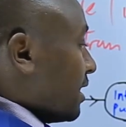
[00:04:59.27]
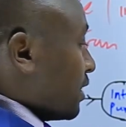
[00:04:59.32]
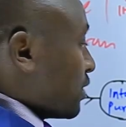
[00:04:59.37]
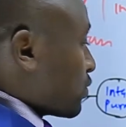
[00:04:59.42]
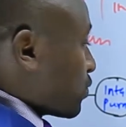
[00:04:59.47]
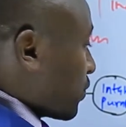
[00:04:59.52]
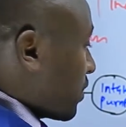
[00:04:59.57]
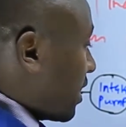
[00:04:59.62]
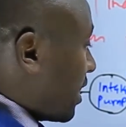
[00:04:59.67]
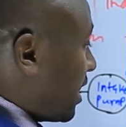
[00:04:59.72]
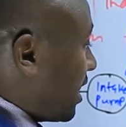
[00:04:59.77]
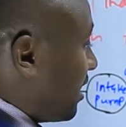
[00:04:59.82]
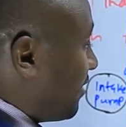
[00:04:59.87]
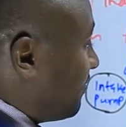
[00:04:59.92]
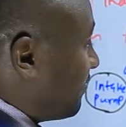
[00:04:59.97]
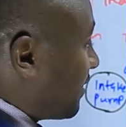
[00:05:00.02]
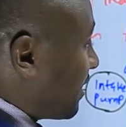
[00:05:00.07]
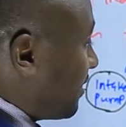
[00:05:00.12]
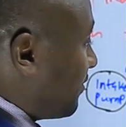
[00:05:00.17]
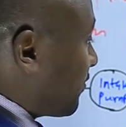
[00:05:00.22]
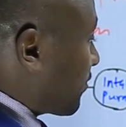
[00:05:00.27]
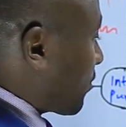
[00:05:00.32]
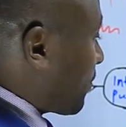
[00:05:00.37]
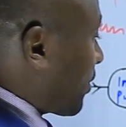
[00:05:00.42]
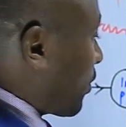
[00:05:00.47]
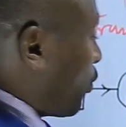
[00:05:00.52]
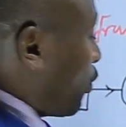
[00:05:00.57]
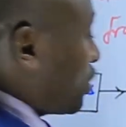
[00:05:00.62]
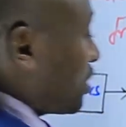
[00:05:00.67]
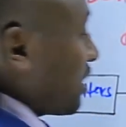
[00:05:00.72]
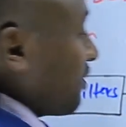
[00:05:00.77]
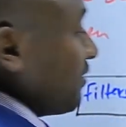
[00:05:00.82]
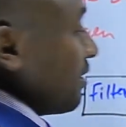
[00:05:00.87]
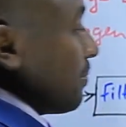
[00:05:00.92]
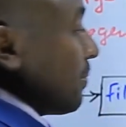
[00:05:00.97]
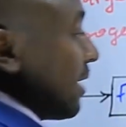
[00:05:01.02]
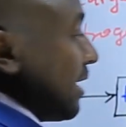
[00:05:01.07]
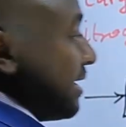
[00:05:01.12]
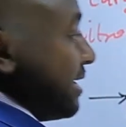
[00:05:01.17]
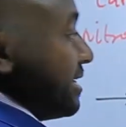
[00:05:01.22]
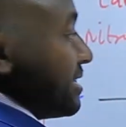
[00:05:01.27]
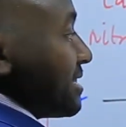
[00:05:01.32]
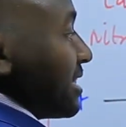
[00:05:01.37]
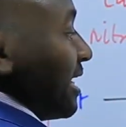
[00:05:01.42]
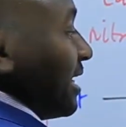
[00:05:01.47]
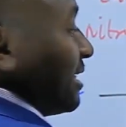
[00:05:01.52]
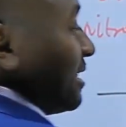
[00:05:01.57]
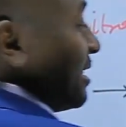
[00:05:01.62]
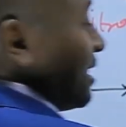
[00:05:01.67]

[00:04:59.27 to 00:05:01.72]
So the air free from the water vapor is then